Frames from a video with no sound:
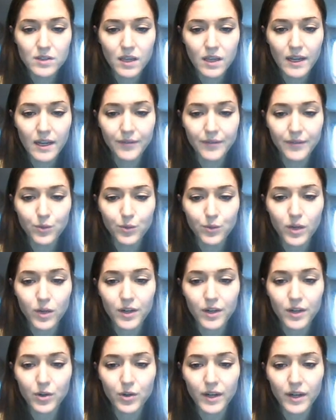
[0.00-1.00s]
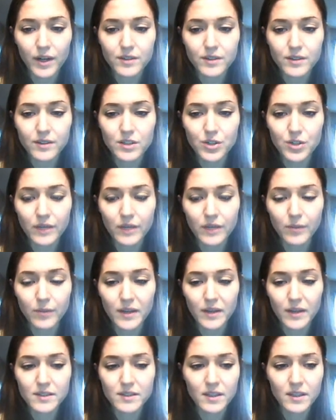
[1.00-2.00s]
he'd have to walk across the street from
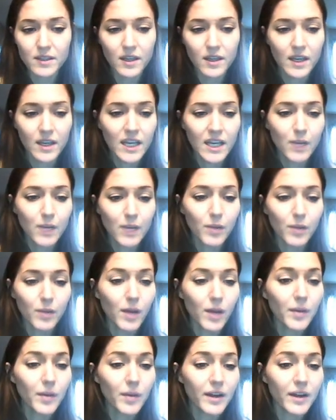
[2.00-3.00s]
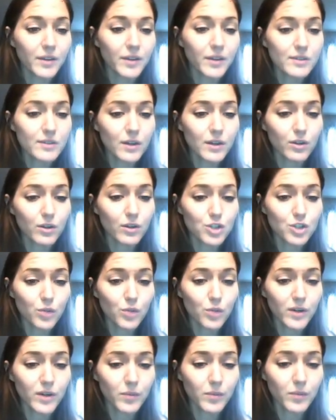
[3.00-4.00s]
us. My mom and I used to go to
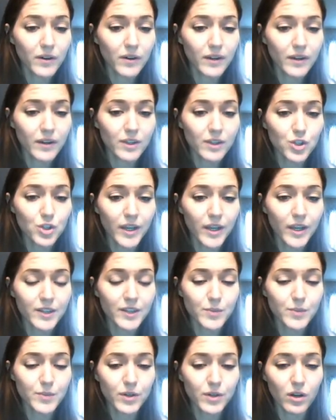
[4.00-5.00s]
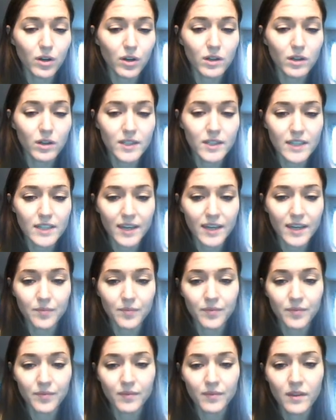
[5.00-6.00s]
Joburg Park in Johannesburg all the time.
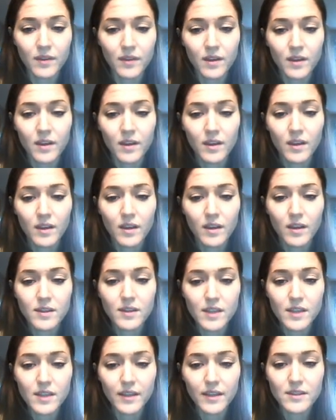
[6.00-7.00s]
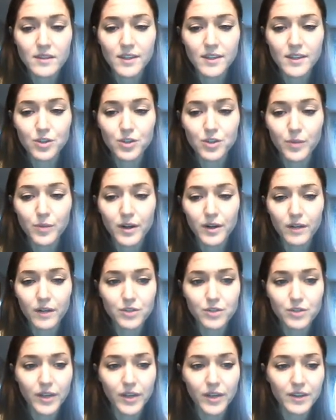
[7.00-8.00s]
It's like the Central Park of
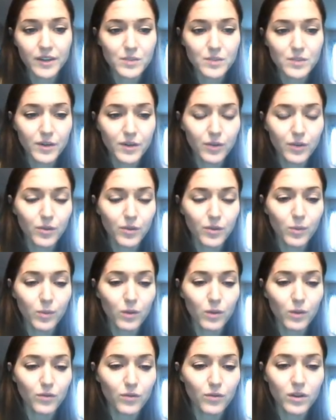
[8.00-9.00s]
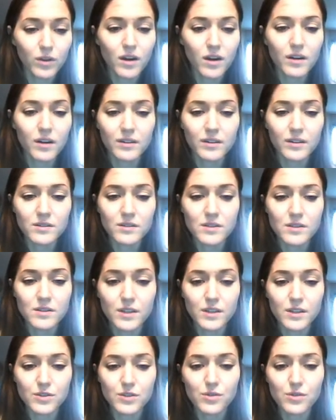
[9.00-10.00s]
Johannesburg, with beautiful gardens,
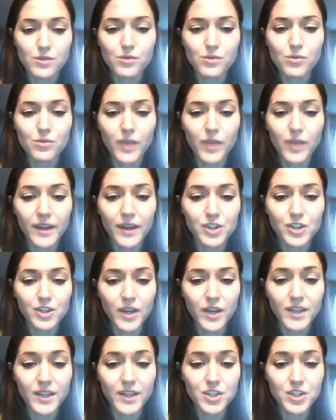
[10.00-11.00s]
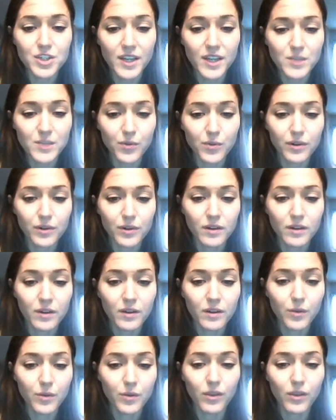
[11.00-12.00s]
a zoo, and a giant chessboard
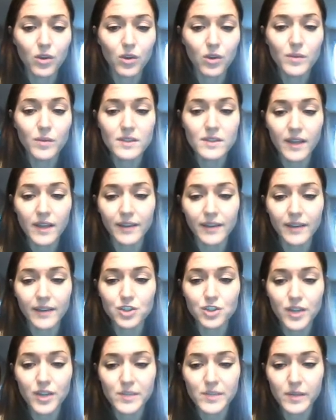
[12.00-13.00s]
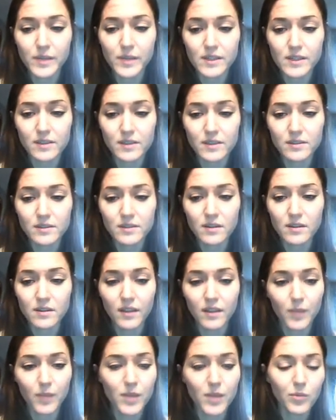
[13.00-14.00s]
with human-sized chess pieces
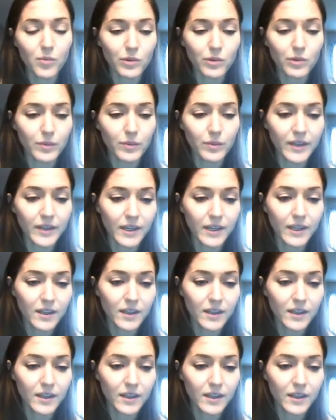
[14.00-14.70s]
that people would play.